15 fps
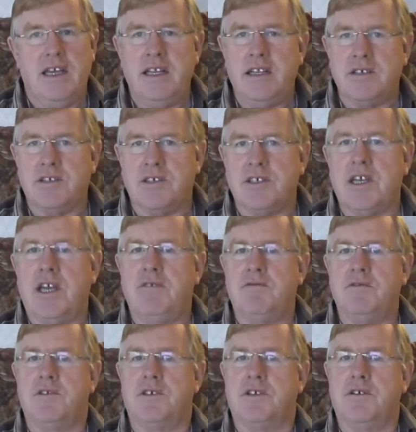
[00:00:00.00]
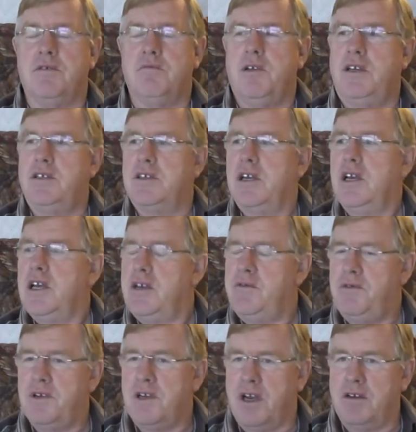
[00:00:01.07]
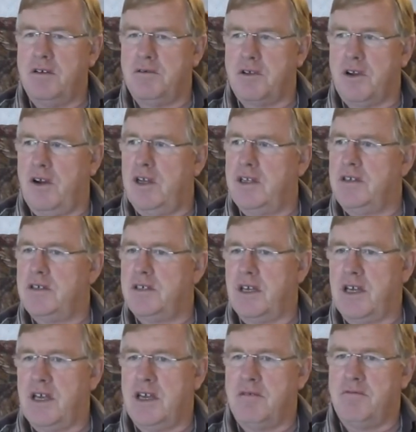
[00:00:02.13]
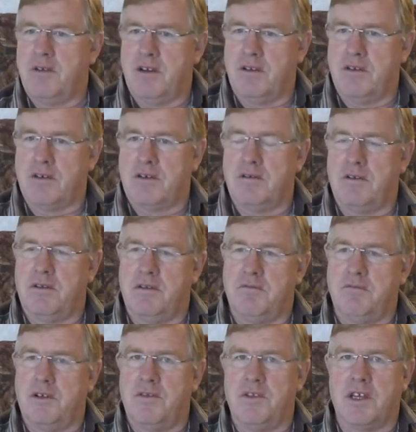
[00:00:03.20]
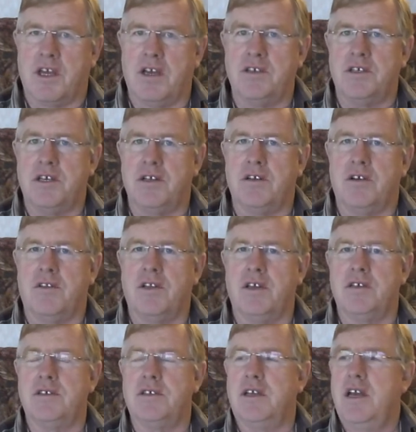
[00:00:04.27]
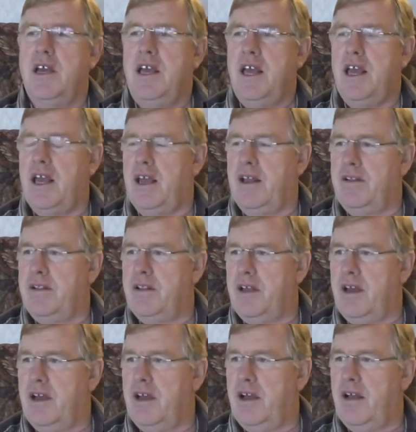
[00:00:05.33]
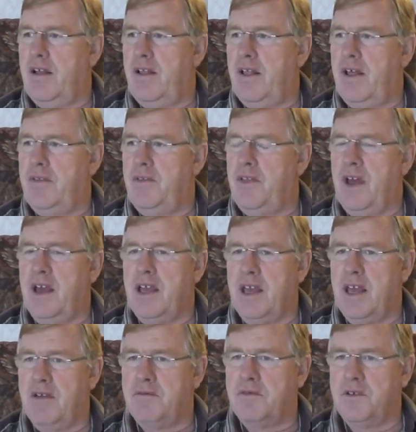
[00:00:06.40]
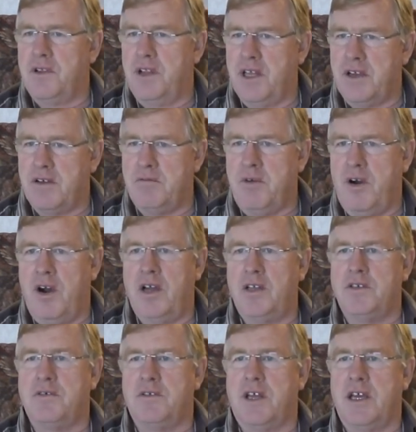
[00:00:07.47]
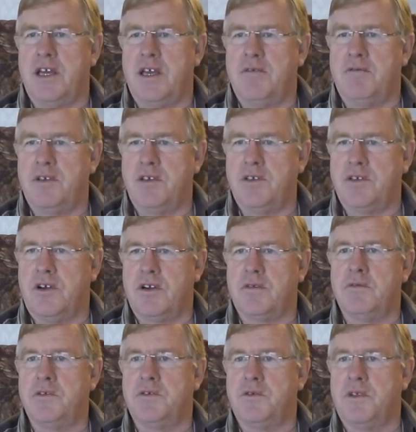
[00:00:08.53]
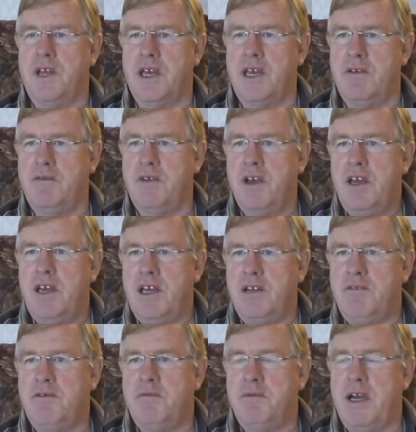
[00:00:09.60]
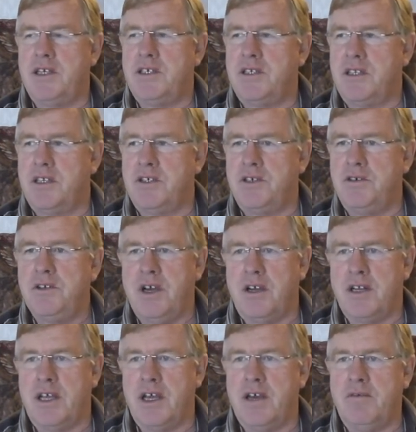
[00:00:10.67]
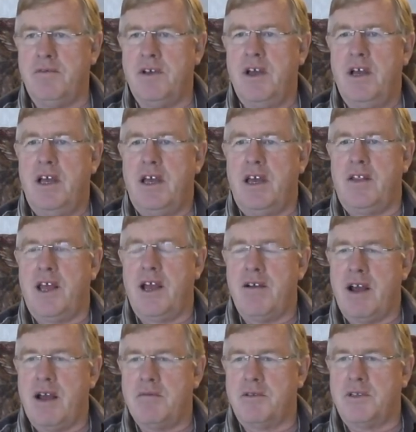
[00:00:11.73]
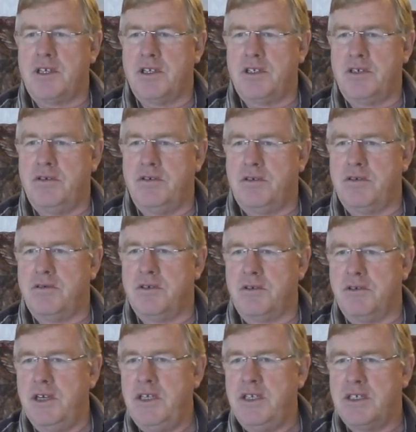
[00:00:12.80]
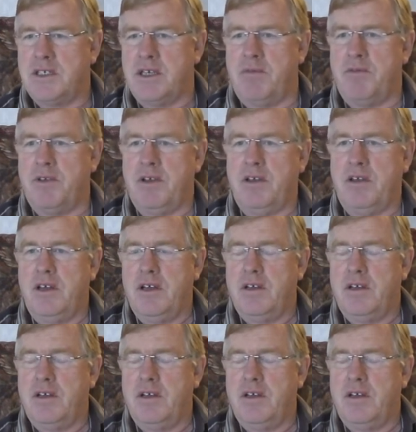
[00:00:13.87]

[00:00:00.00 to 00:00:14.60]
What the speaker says: It is a safe and secure place. If you go to a guy and you say, "Hey, well, look, we'll negotiate on this," and they have good legal minds, or they have these documents, or they have information that you don't have, and they're able to get you to agree to something,